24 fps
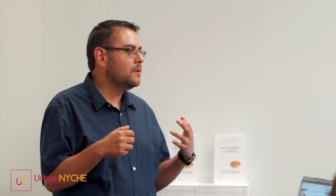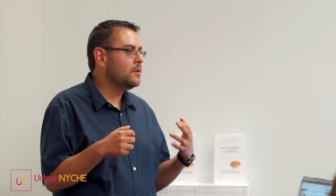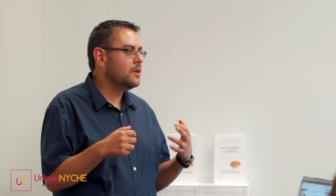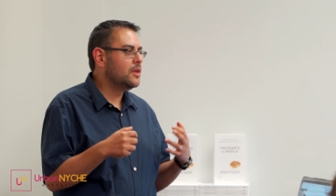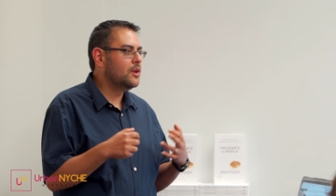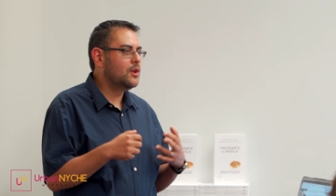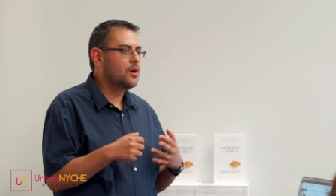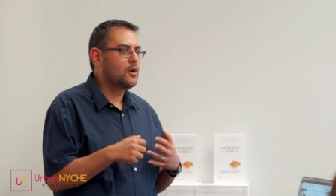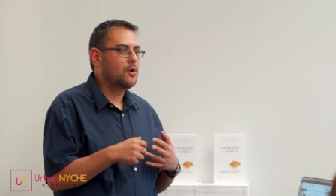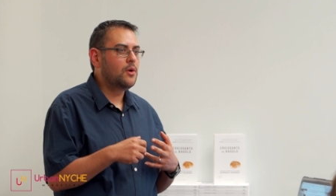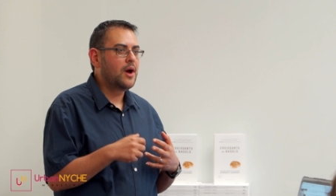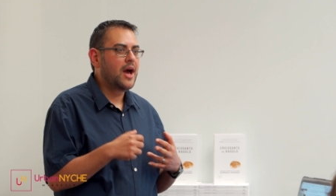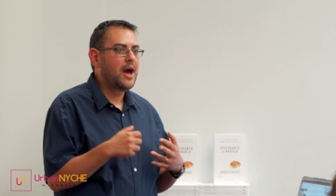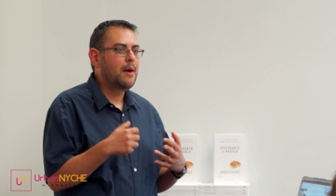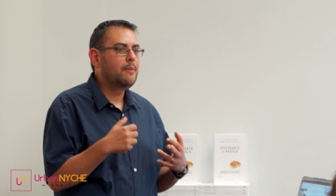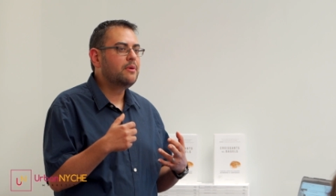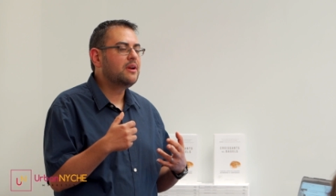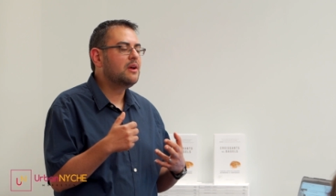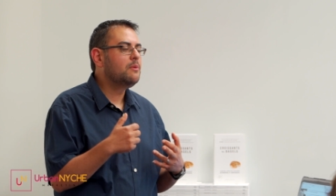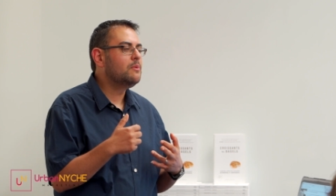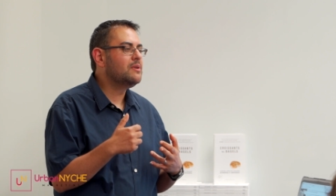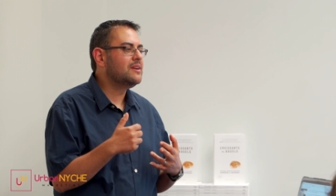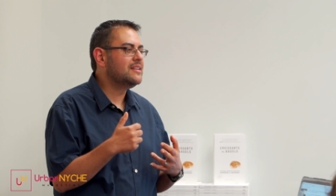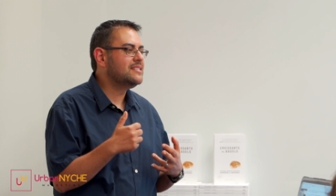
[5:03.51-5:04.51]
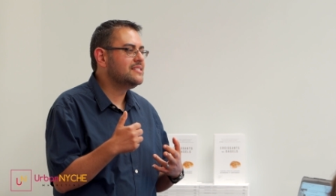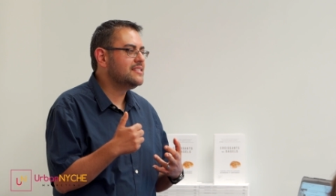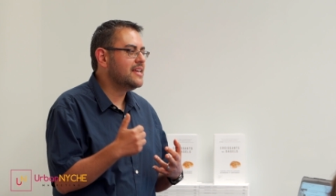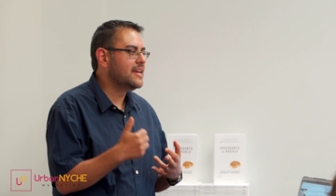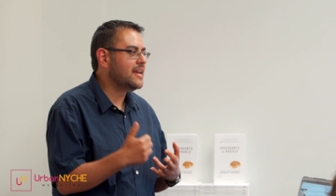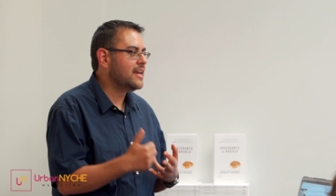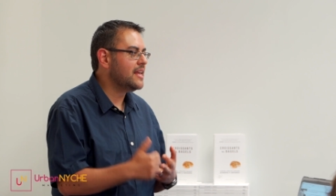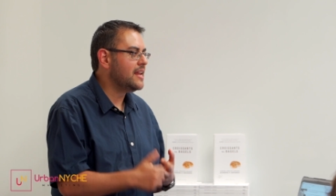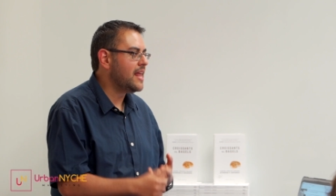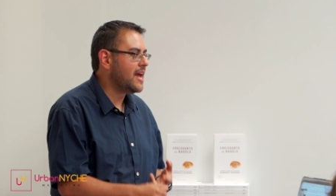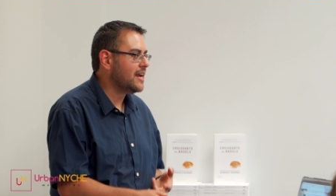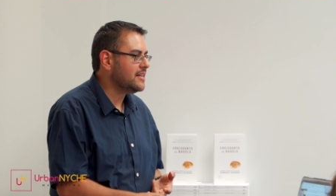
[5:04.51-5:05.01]
you know, how would I want to stay
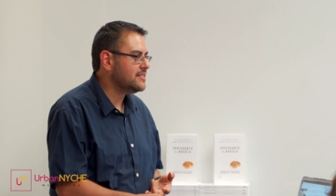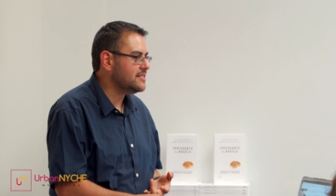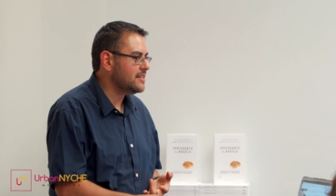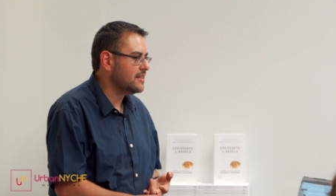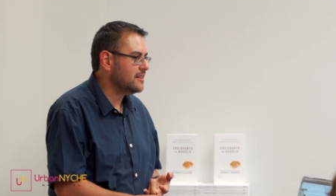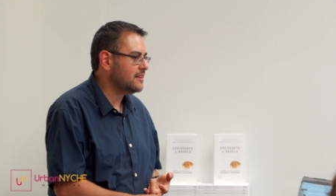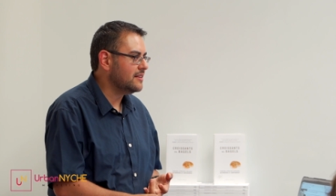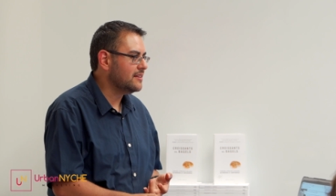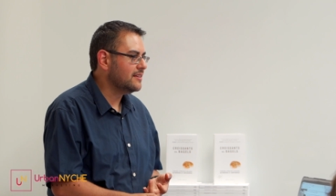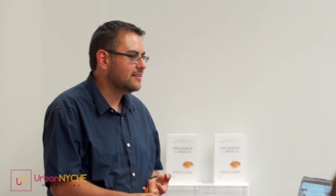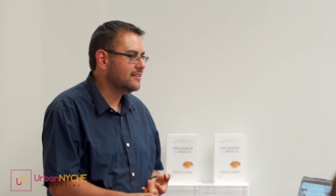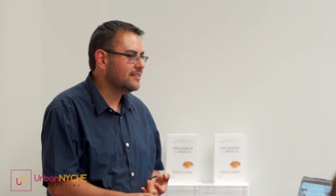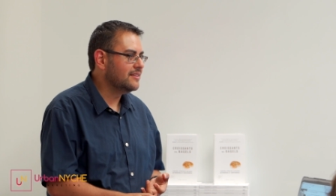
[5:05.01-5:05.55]
connected?